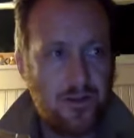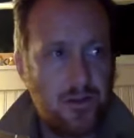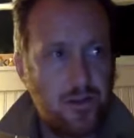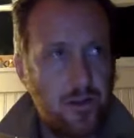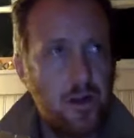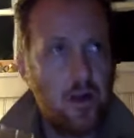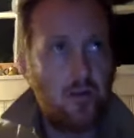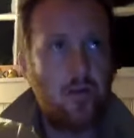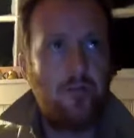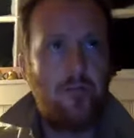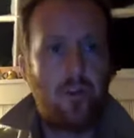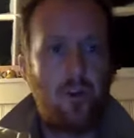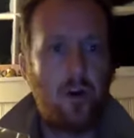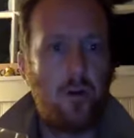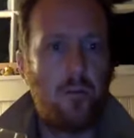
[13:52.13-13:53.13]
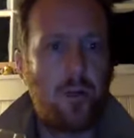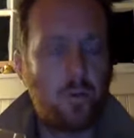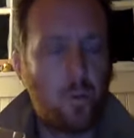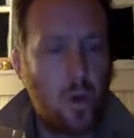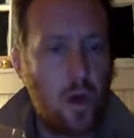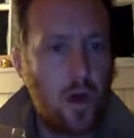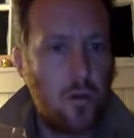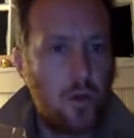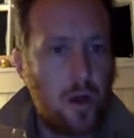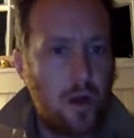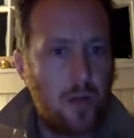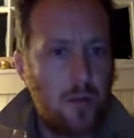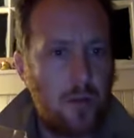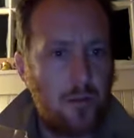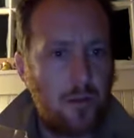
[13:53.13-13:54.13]
And, you know, if you're all being rah-rah
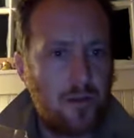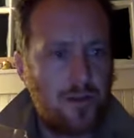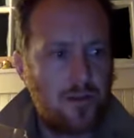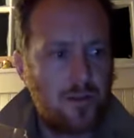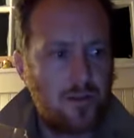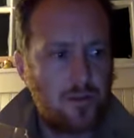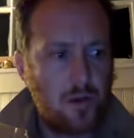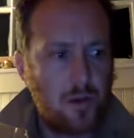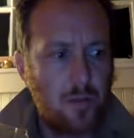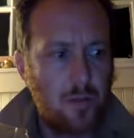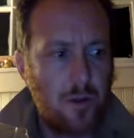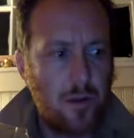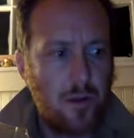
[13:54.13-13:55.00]
about President Trump,